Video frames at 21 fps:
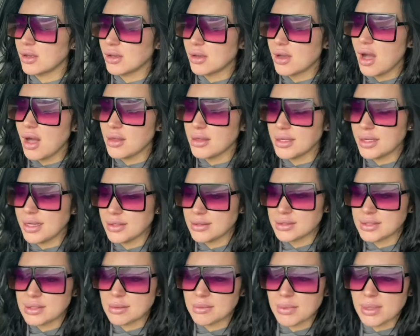calling
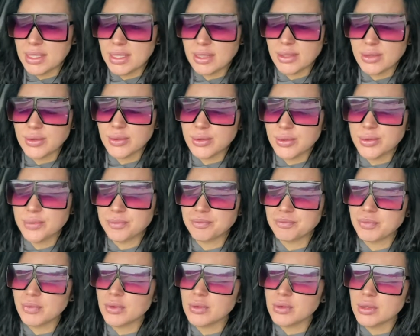out somebody who
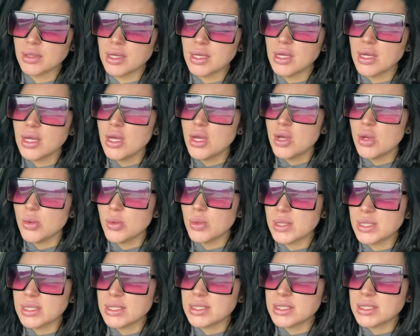
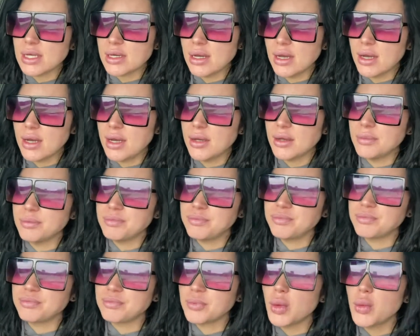was
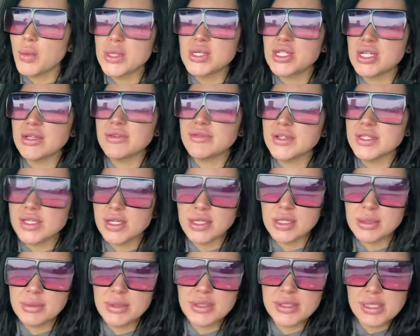wishing
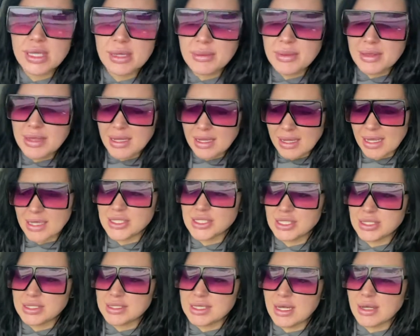physical abuse on me. That kind of
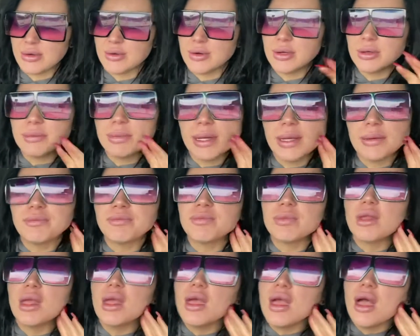shit's not cool, but
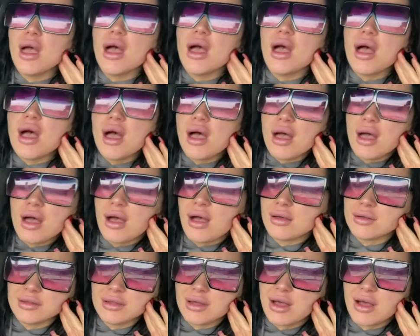
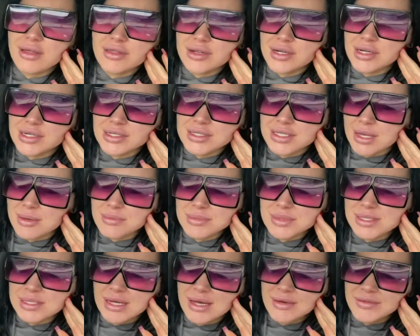other dumb
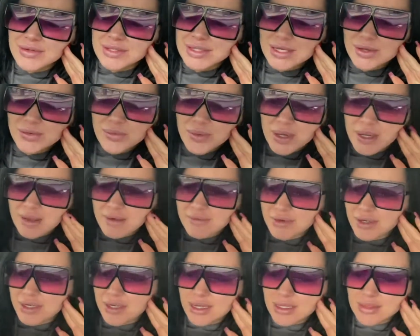stuff, it's like
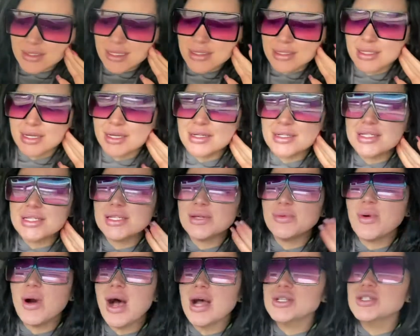whatever. And then to
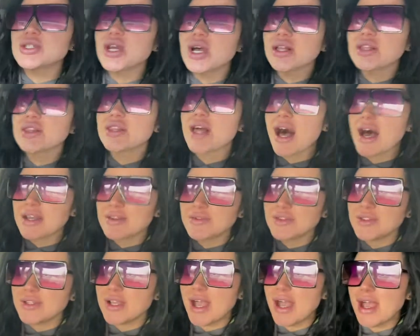watch a lot
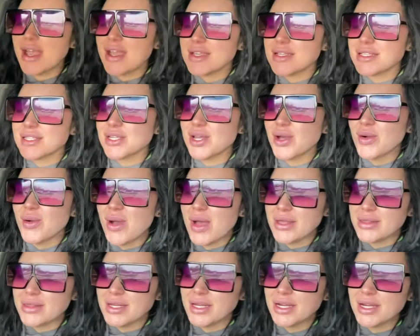of you guys go
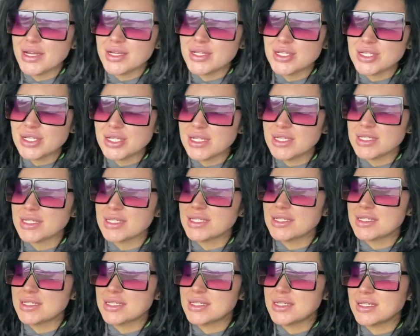on there and
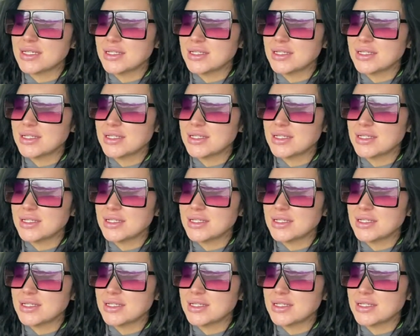just